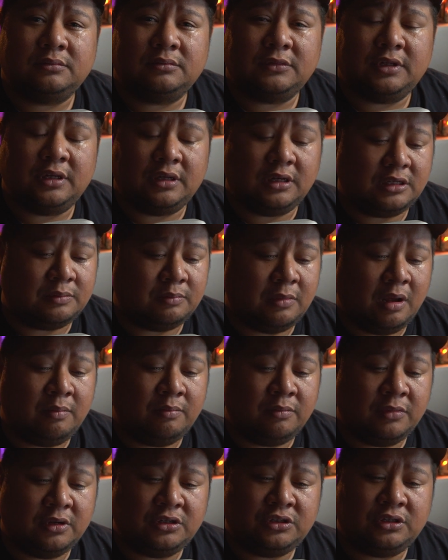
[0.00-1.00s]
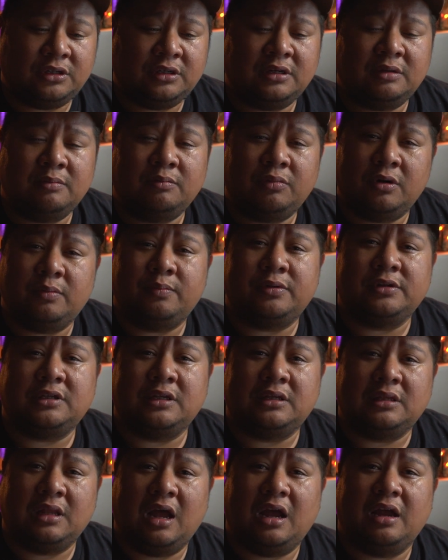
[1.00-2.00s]
It is my mission and purpose
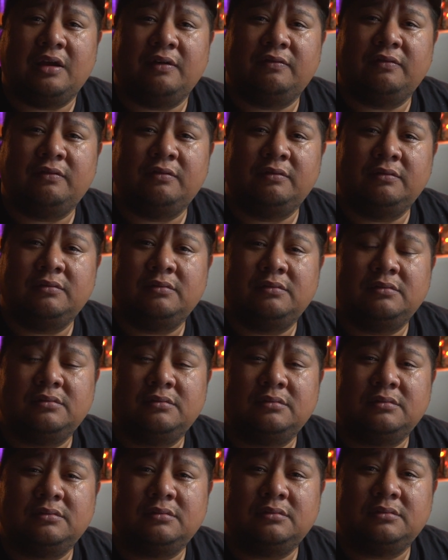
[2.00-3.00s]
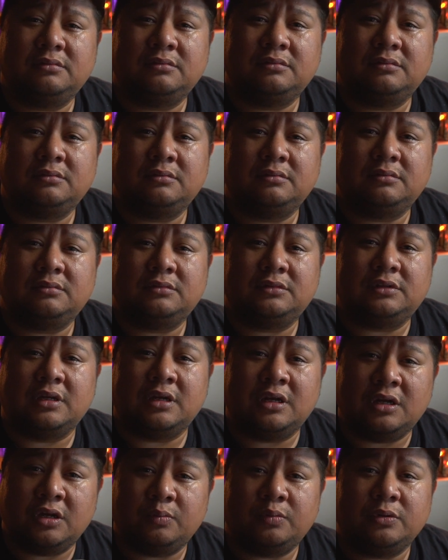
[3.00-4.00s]
in life to
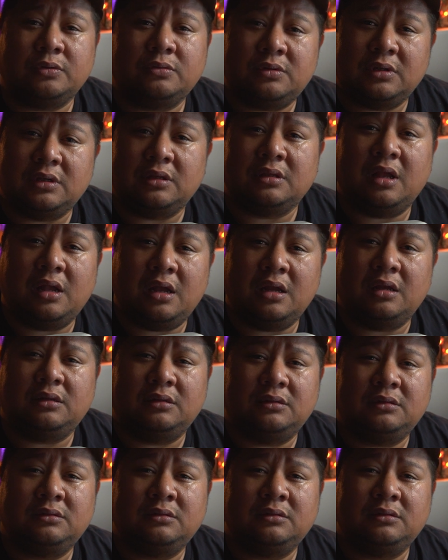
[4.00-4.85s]
help you see that.